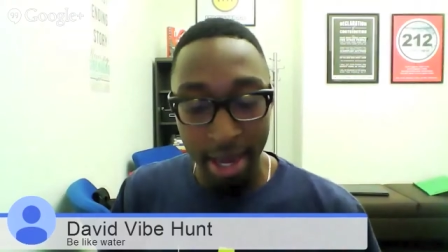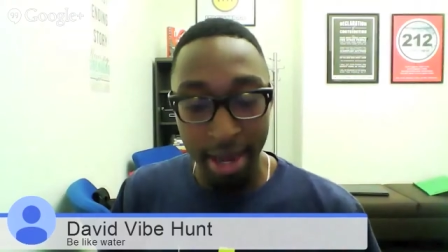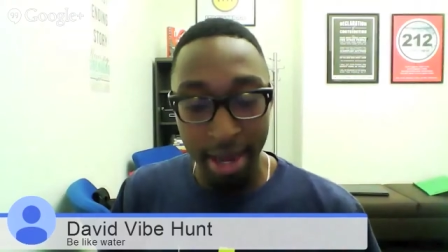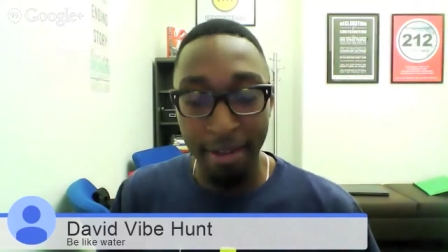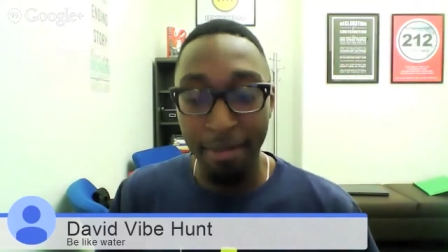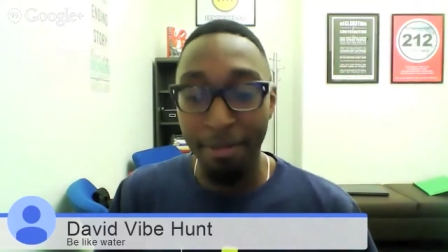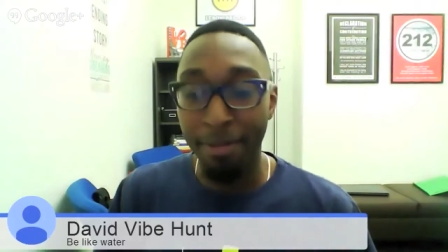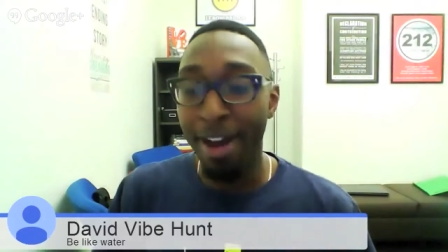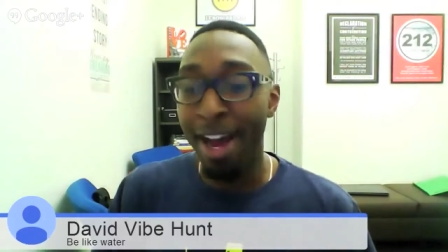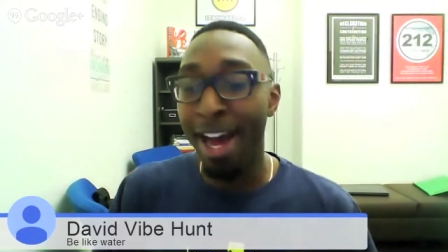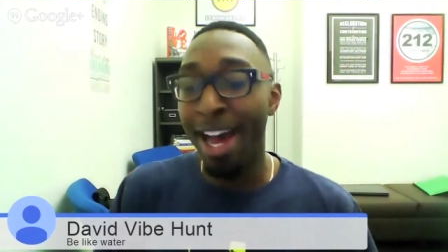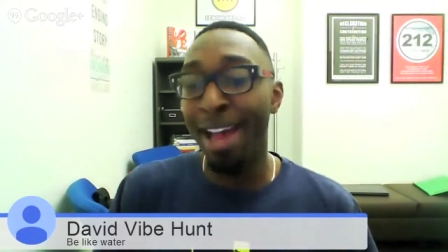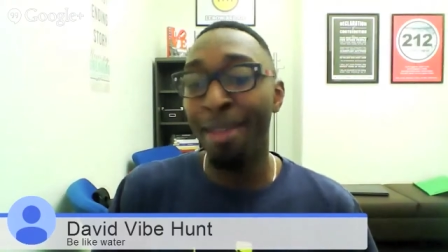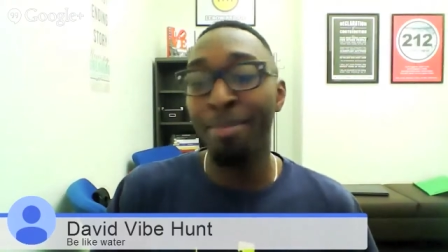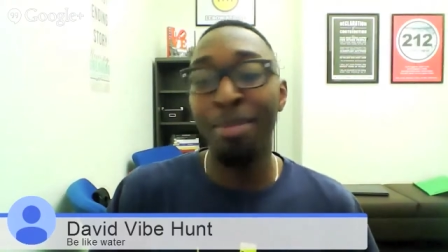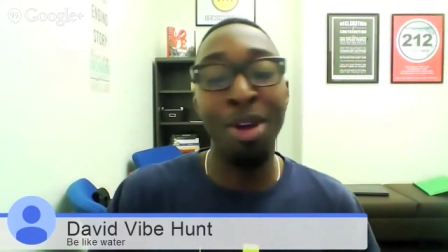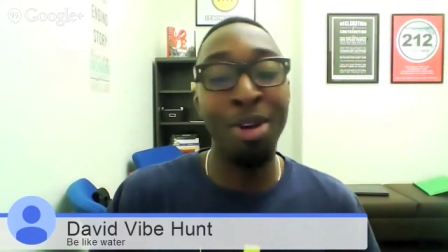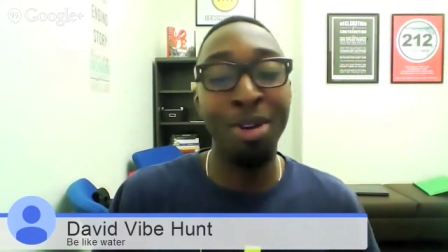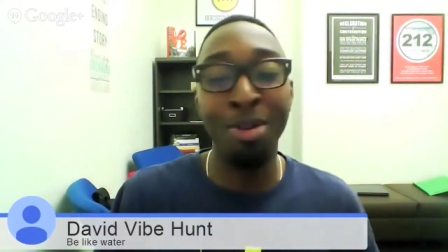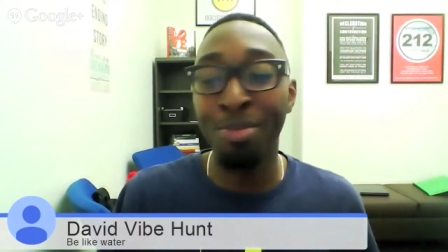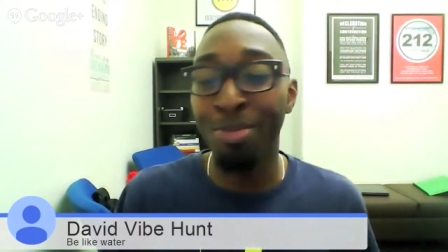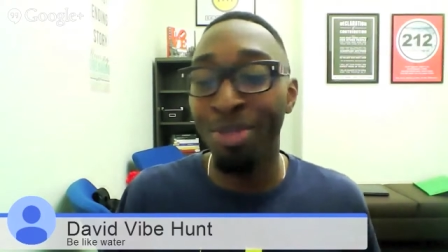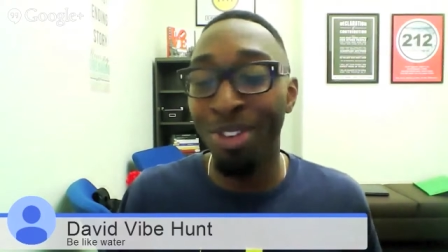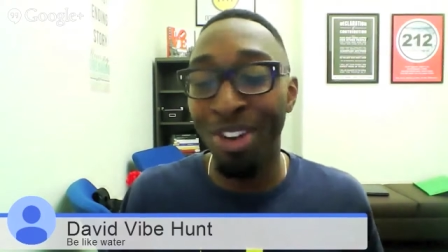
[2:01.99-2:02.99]
Uh, vibe.
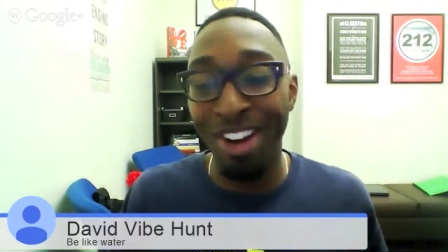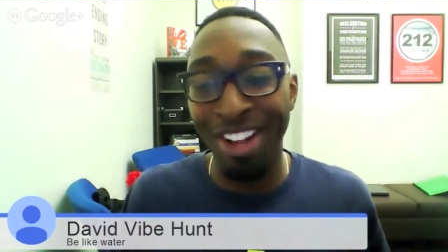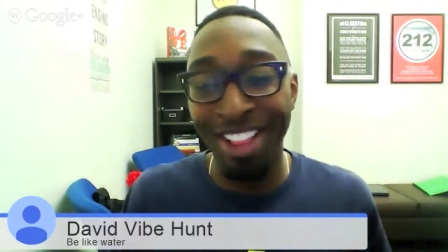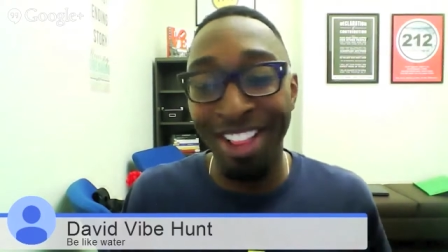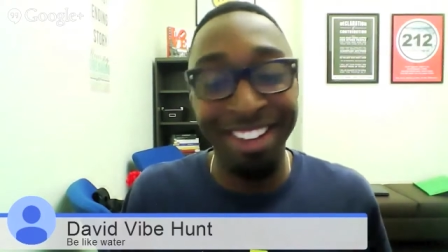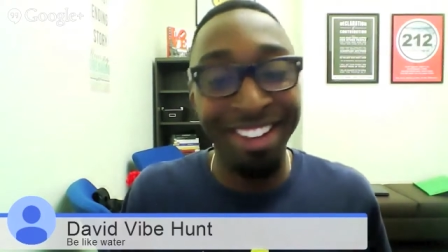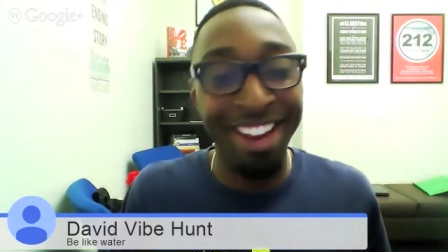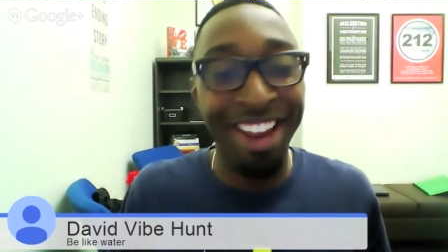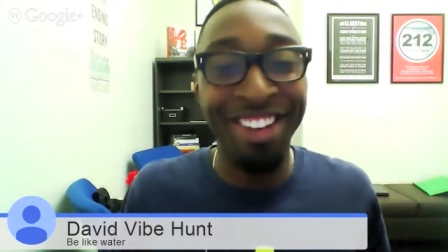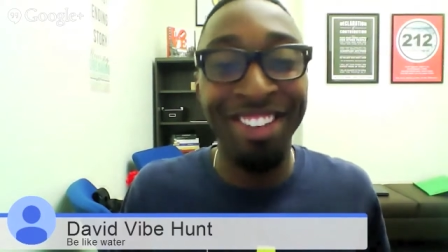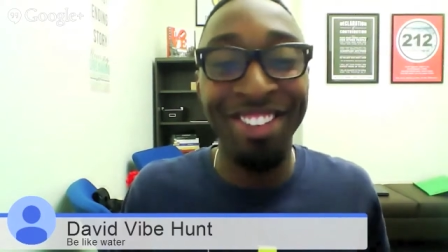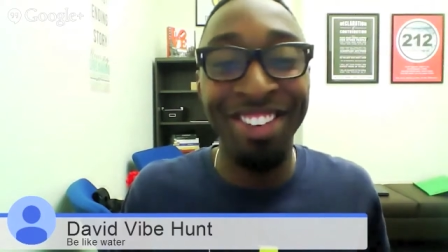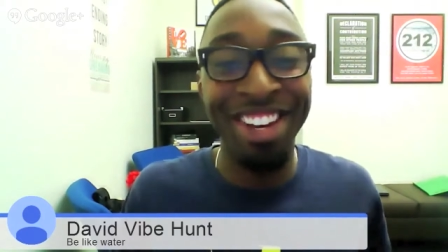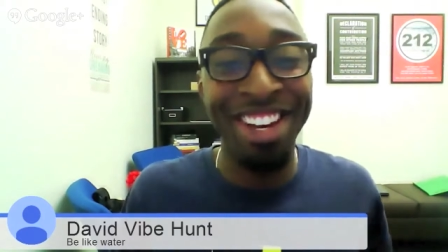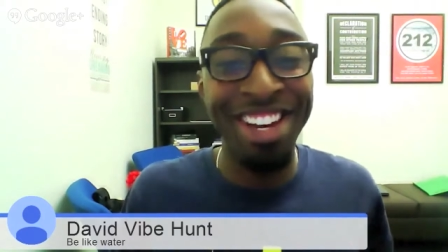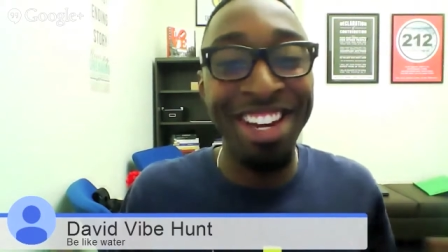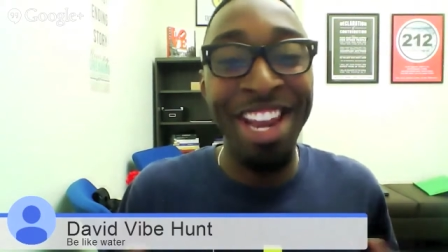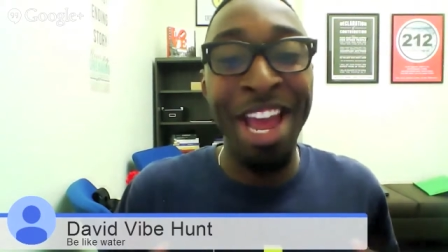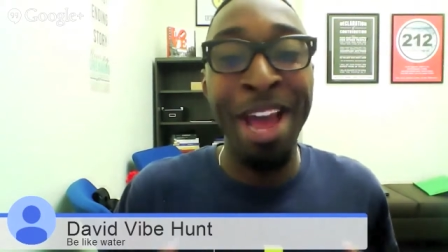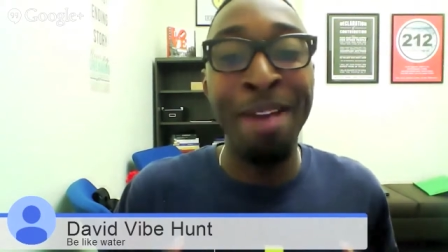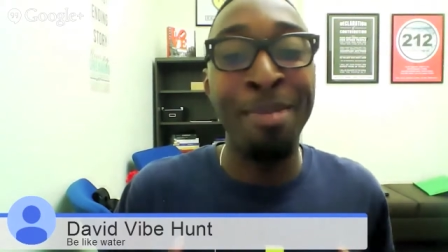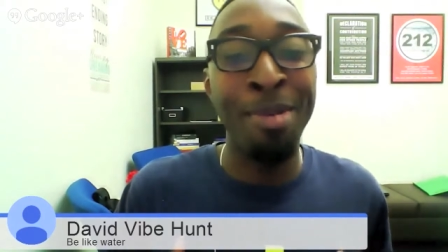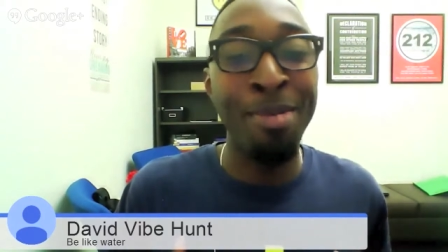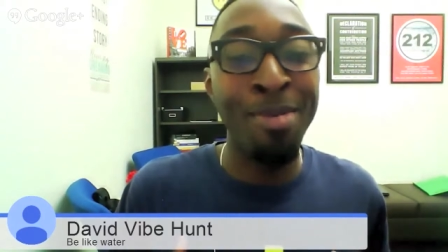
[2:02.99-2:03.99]
Oh, I'm sorry. That's actually
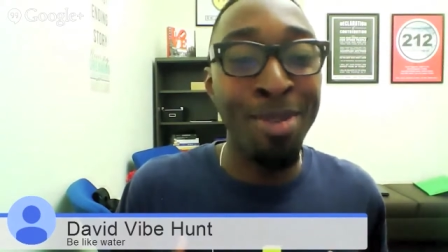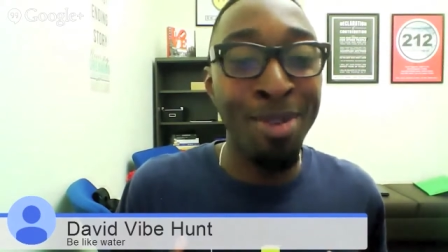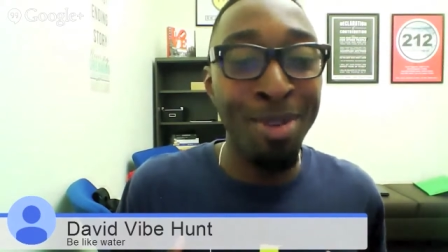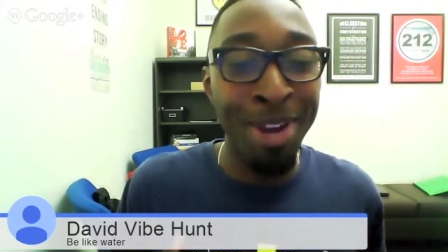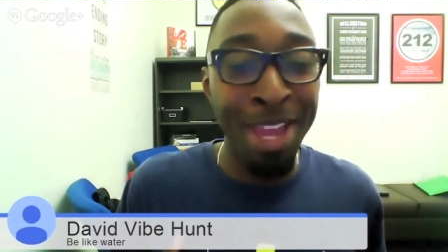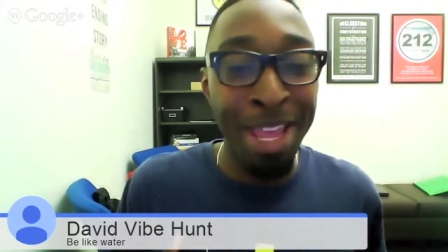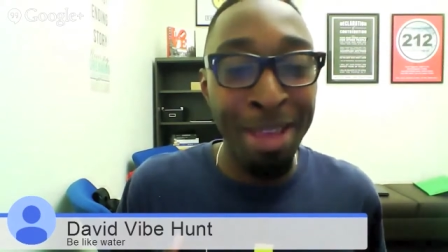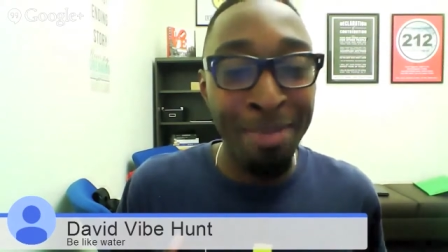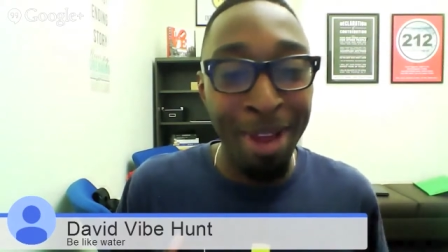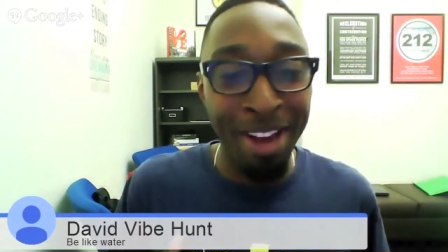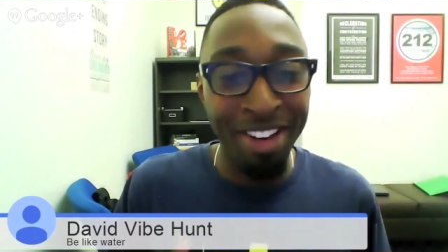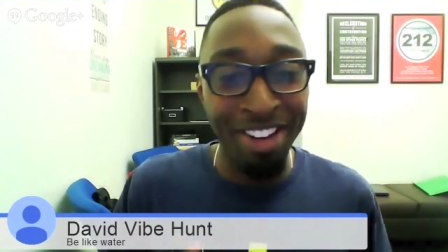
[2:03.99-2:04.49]
not my middle name.